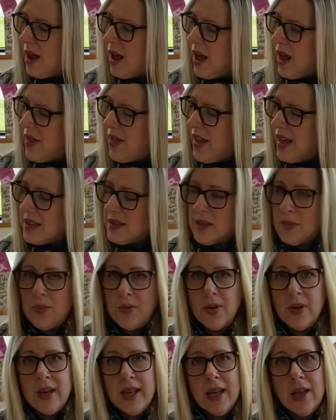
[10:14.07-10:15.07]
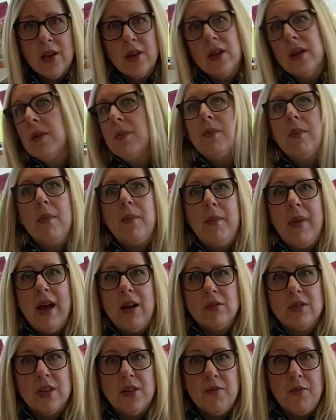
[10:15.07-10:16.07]
that's a pretty good
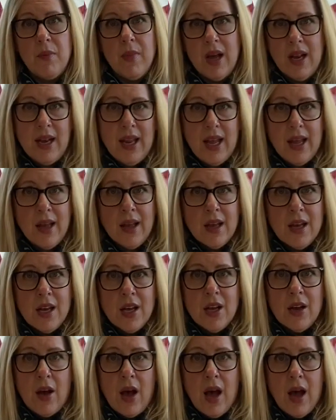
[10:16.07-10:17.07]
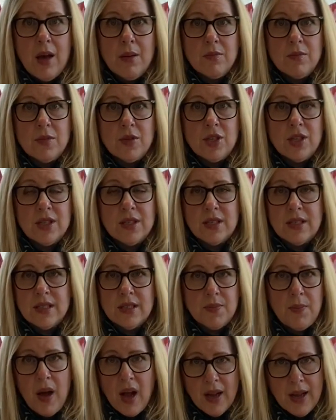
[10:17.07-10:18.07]
amount of money, just as
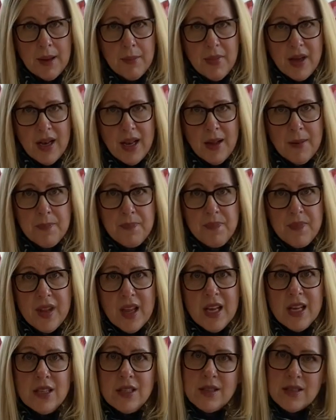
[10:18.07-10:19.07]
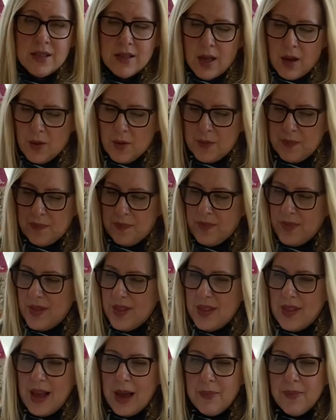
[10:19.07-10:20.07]
pocket money. So
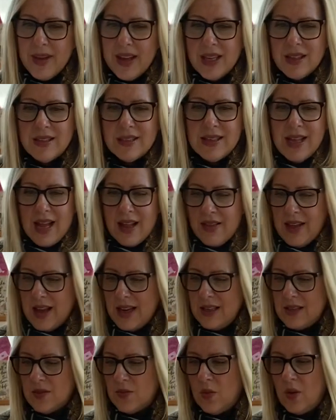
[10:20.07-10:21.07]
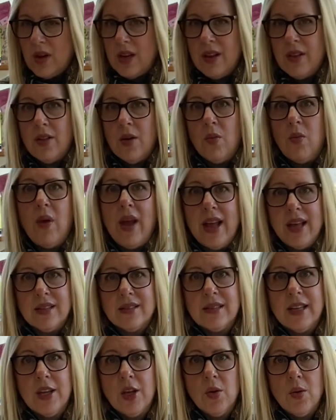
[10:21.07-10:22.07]
that being said, that is one of the ways
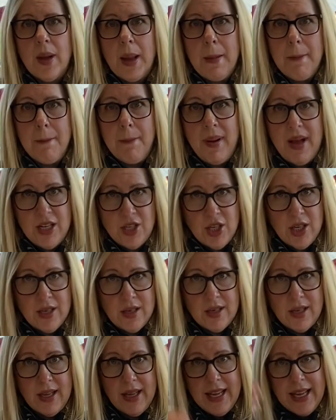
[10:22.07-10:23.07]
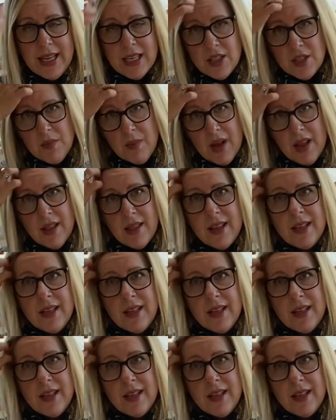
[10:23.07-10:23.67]
that you can budget each month, is